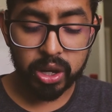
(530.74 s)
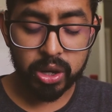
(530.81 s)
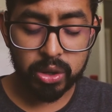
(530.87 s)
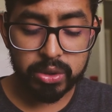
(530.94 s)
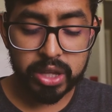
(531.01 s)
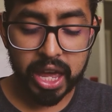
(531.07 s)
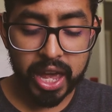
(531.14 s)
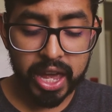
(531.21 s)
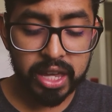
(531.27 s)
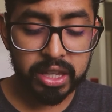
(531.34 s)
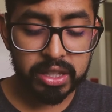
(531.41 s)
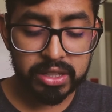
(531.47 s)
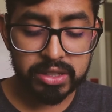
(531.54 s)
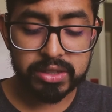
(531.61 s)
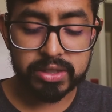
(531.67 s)
Okay
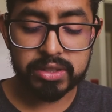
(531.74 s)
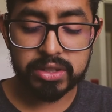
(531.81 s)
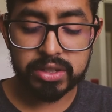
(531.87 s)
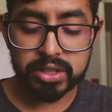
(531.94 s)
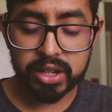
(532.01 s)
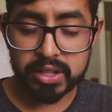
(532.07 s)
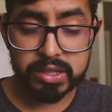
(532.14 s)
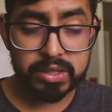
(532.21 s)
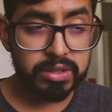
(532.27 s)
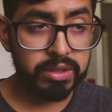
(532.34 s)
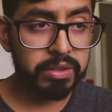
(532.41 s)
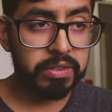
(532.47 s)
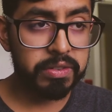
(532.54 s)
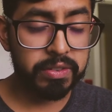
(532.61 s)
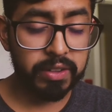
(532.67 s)
is just
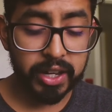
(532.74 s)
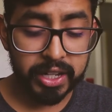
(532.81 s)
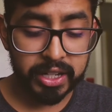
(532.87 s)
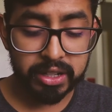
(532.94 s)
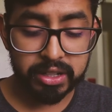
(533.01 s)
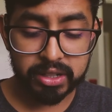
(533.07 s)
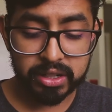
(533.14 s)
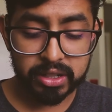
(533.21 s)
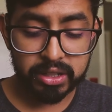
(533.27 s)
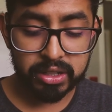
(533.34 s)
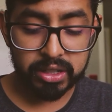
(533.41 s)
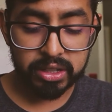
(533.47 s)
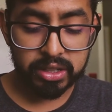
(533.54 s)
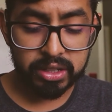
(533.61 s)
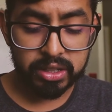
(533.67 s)
fine.
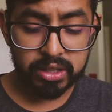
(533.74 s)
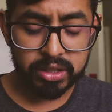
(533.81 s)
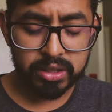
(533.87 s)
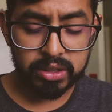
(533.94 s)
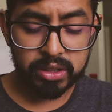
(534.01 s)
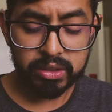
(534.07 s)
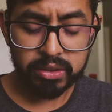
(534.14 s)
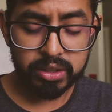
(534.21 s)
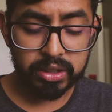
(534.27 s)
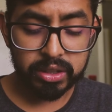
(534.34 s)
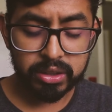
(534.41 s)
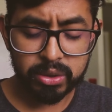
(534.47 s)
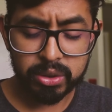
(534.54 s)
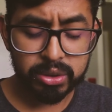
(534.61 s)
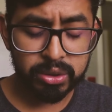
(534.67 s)

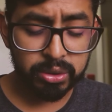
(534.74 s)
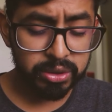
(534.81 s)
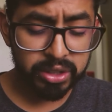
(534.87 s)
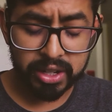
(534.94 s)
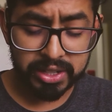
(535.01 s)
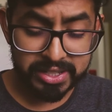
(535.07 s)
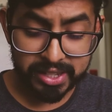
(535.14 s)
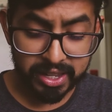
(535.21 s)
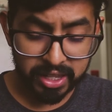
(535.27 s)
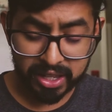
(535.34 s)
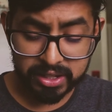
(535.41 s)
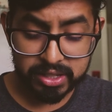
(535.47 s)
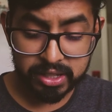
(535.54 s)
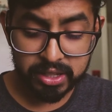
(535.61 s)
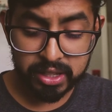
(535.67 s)
Hold on a
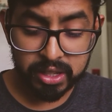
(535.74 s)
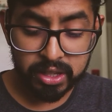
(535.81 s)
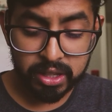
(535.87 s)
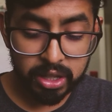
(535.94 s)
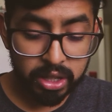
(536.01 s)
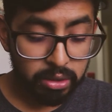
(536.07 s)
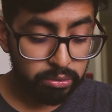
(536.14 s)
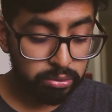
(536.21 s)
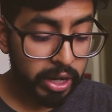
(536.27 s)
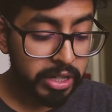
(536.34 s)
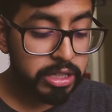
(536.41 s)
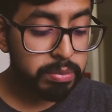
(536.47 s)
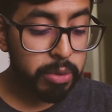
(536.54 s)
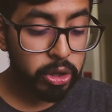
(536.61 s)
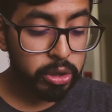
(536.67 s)
second.
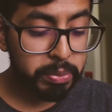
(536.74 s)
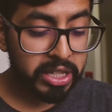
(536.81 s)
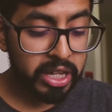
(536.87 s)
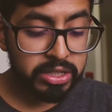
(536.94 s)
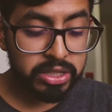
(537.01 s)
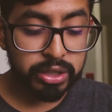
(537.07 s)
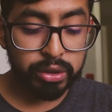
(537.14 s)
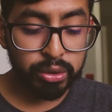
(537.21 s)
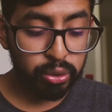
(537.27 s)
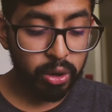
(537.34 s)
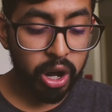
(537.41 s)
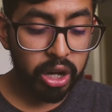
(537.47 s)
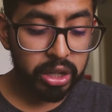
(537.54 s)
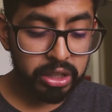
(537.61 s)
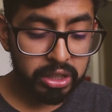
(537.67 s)
Red smoke begins to
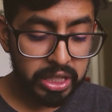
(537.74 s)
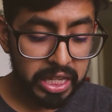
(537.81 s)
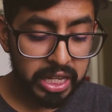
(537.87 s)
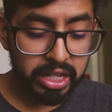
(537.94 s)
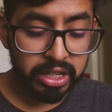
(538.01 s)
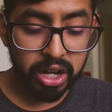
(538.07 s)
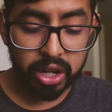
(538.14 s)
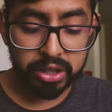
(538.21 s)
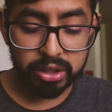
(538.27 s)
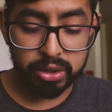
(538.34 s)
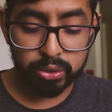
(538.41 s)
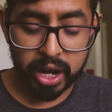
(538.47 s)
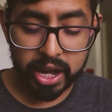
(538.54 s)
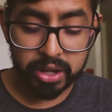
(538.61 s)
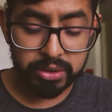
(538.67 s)
crawl in on the
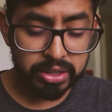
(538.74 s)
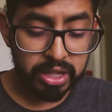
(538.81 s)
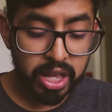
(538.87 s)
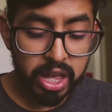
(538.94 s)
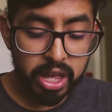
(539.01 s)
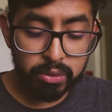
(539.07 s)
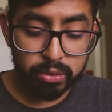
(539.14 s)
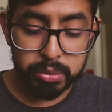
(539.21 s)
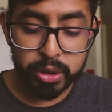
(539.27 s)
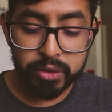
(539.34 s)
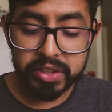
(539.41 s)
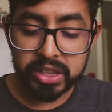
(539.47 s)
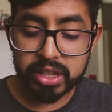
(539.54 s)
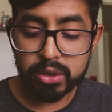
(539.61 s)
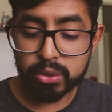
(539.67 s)
ground,
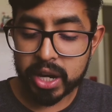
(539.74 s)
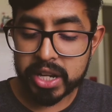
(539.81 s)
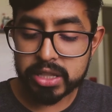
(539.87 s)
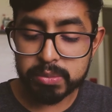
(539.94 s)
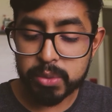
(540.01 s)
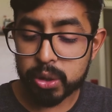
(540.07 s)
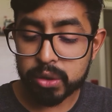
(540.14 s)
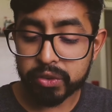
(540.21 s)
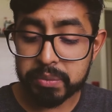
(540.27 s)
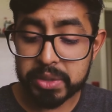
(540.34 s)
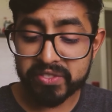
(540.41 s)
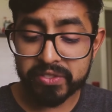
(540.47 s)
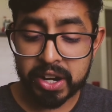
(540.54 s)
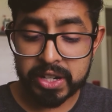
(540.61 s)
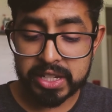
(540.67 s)
removing the gray smoke from
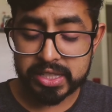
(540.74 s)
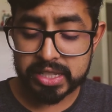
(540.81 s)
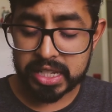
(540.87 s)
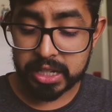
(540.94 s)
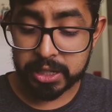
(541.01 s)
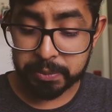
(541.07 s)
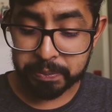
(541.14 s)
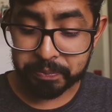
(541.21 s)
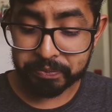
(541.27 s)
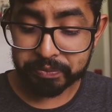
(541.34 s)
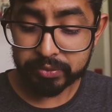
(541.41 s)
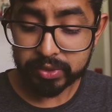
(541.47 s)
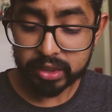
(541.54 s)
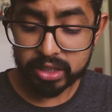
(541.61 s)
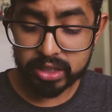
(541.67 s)
the very scene.
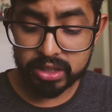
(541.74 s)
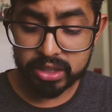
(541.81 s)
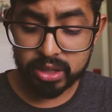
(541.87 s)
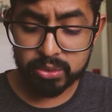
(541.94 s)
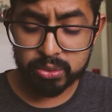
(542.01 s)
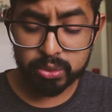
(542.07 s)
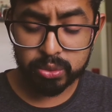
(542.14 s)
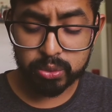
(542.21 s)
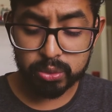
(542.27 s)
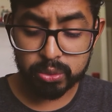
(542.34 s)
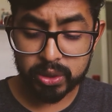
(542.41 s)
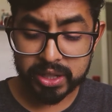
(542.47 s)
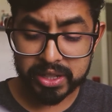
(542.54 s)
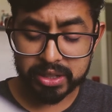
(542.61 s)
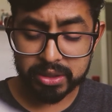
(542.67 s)

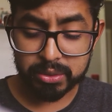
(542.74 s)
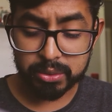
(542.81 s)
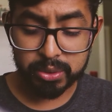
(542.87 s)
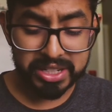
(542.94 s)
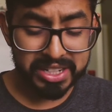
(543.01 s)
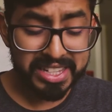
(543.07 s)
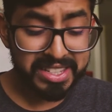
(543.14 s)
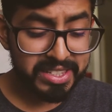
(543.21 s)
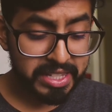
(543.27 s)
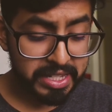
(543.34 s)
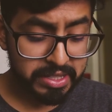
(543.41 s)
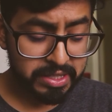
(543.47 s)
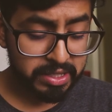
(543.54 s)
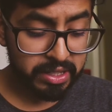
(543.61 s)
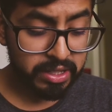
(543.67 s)
What what is
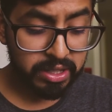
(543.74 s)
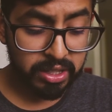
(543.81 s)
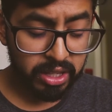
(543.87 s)
this?